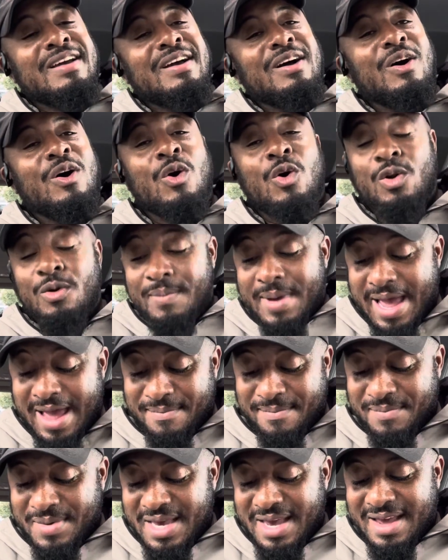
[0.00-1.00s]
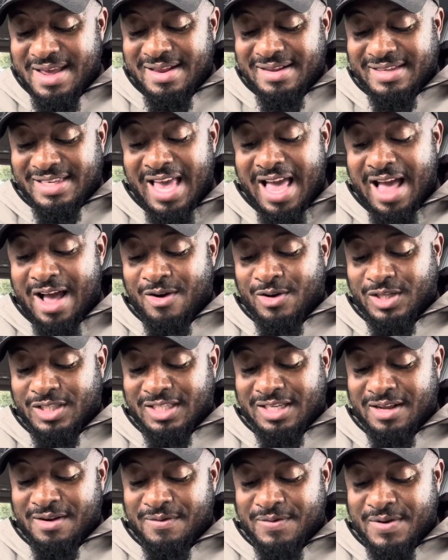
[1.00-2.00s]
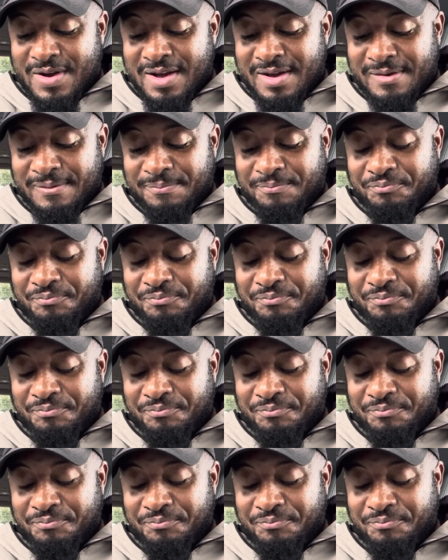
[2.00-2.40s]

old man being Thiago Silva.